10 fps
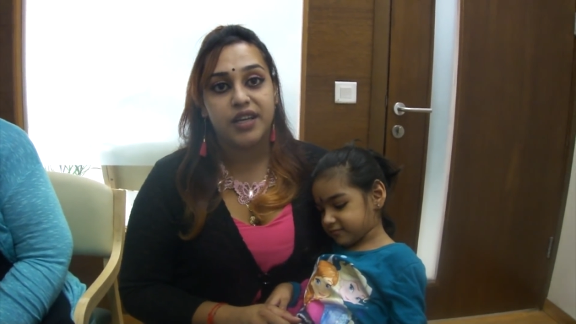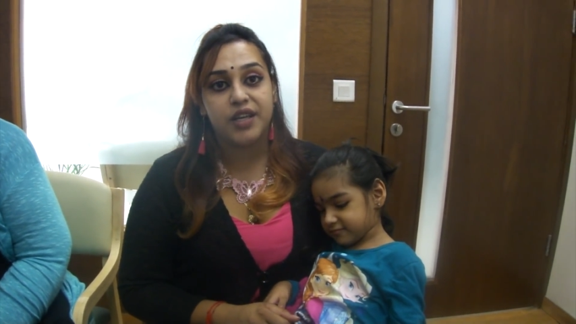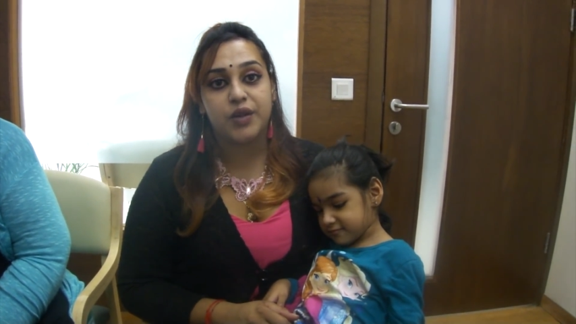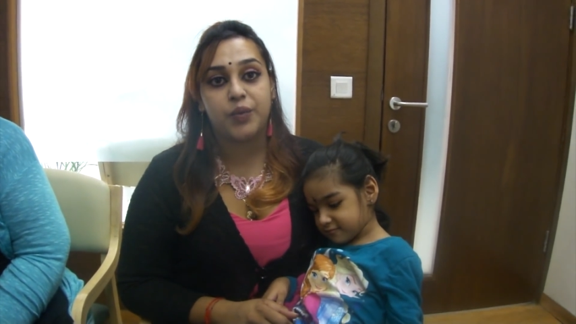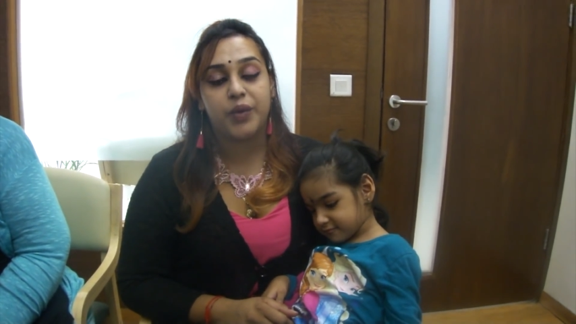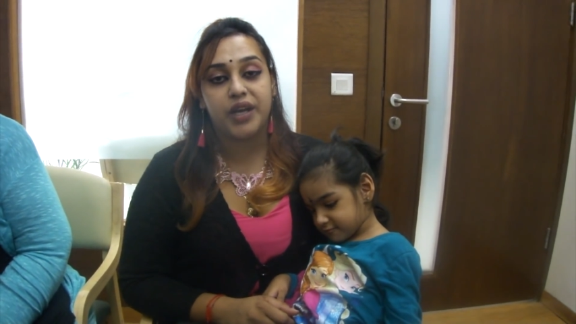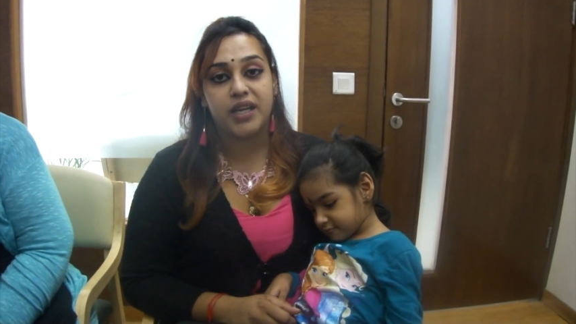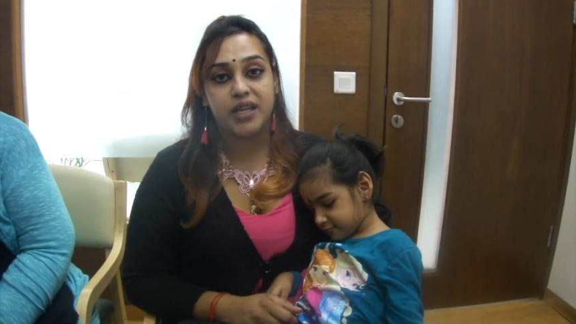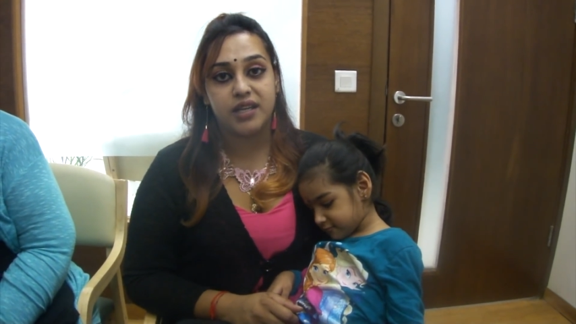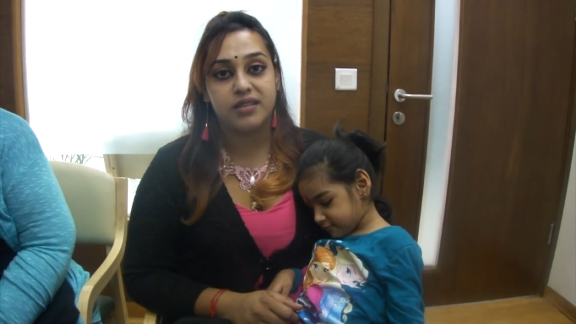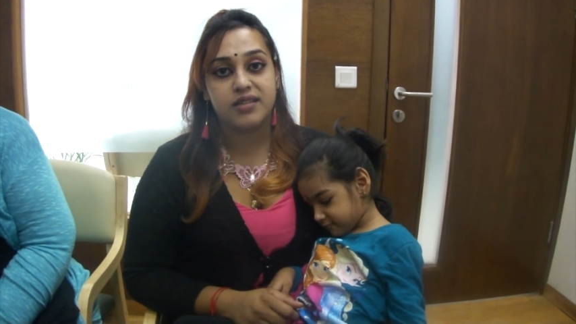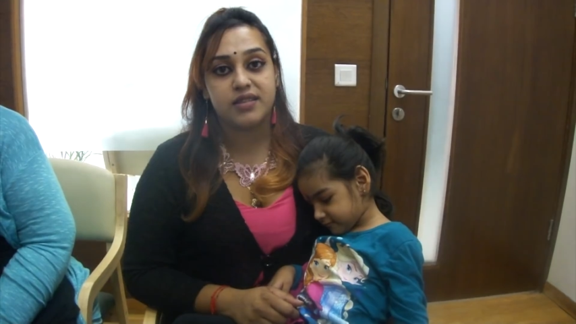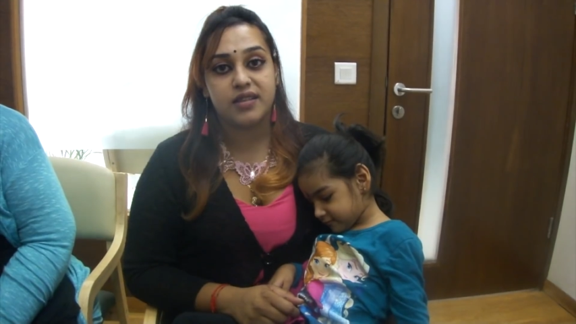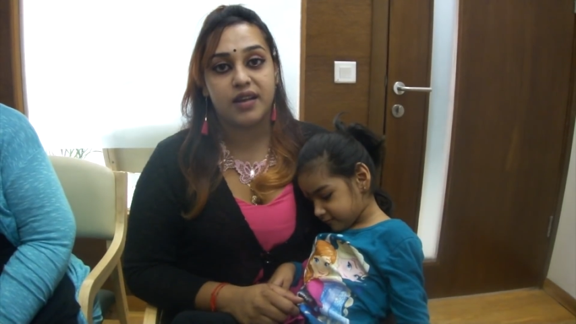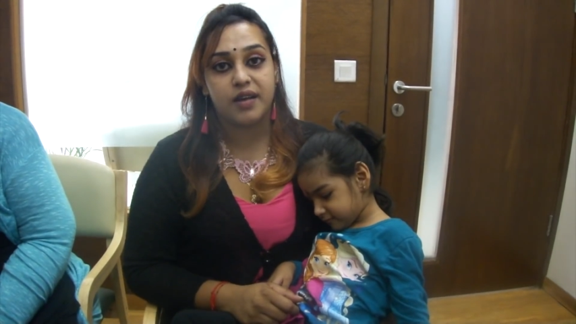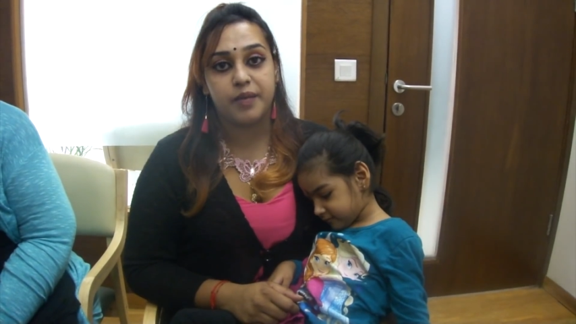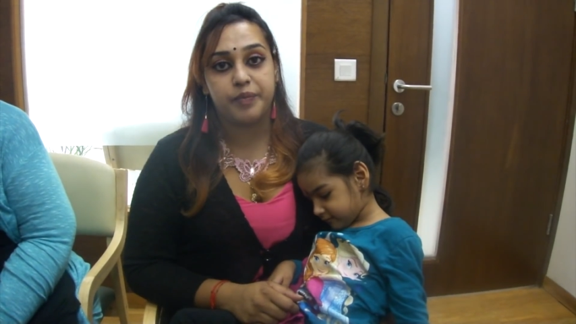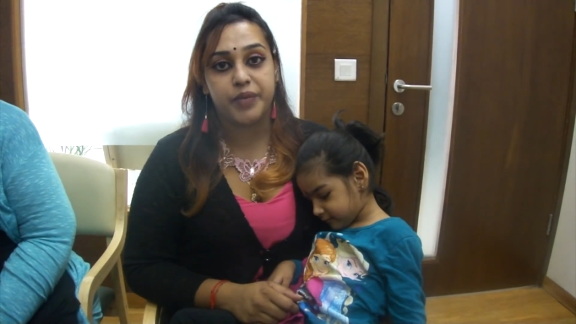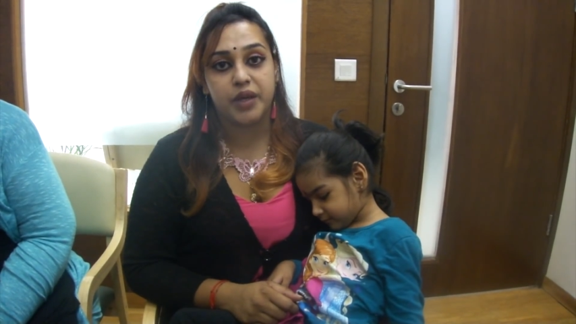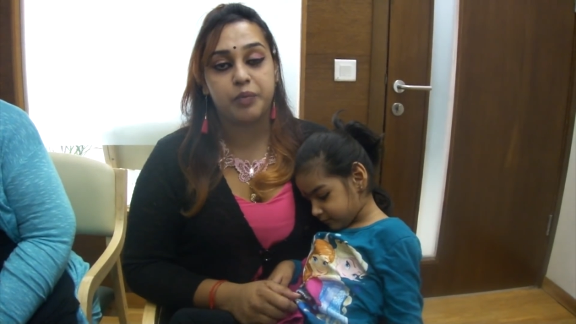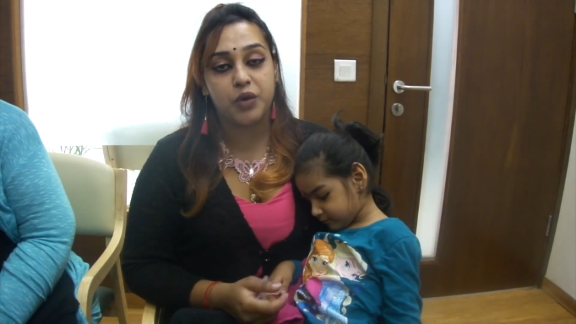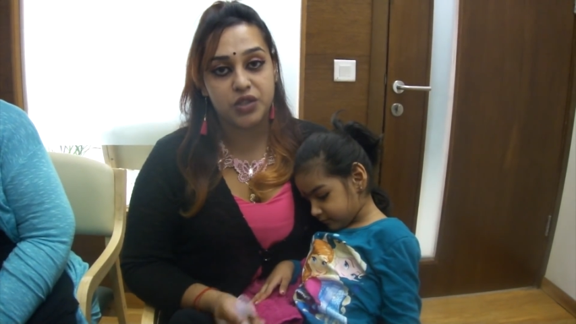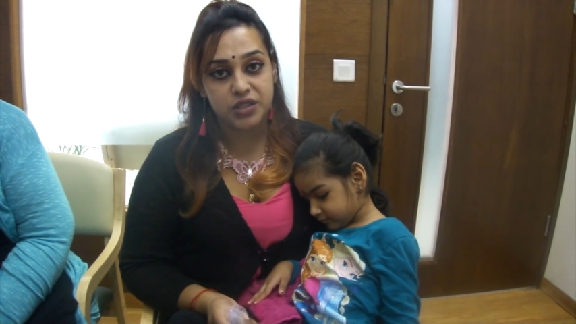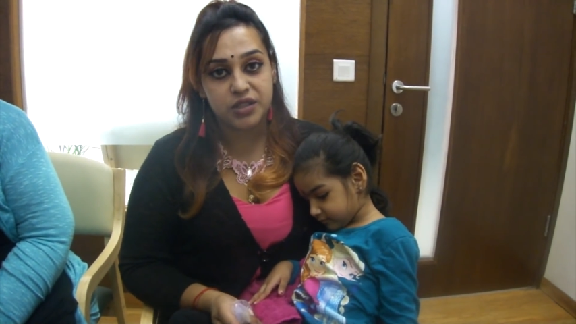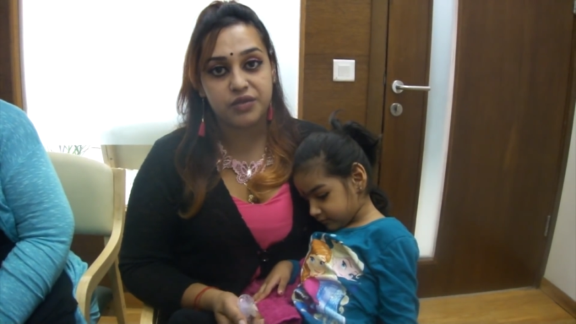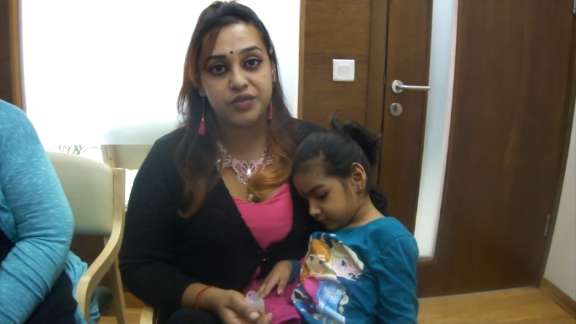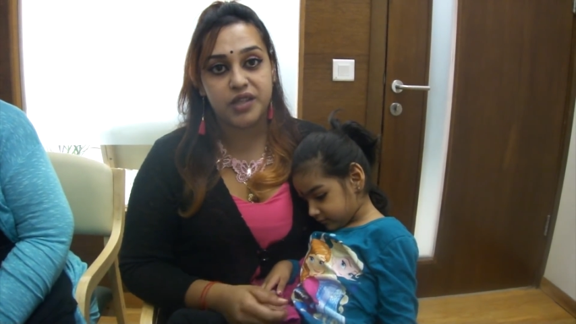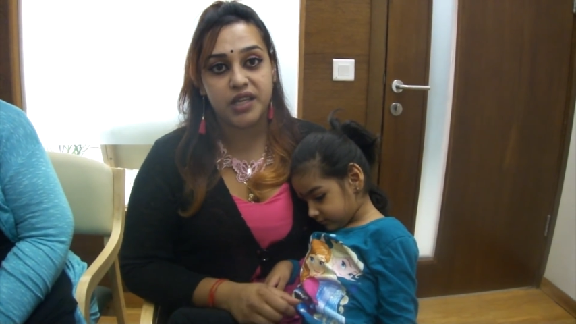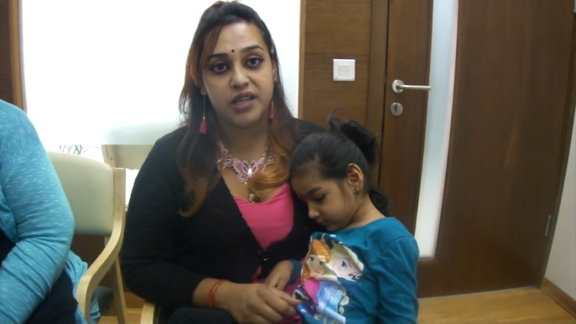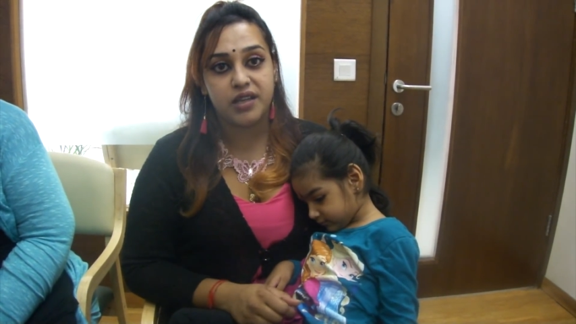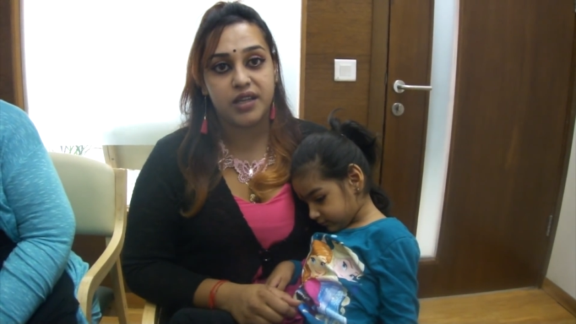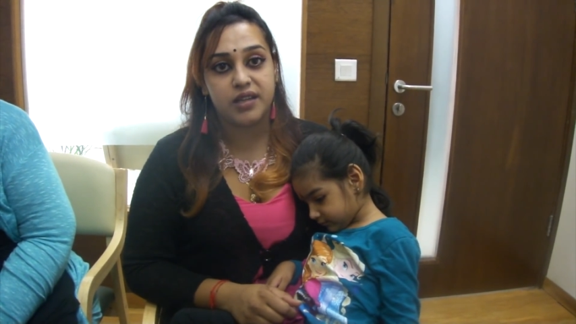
Speaker 1: In a way, it's um, a positive thing.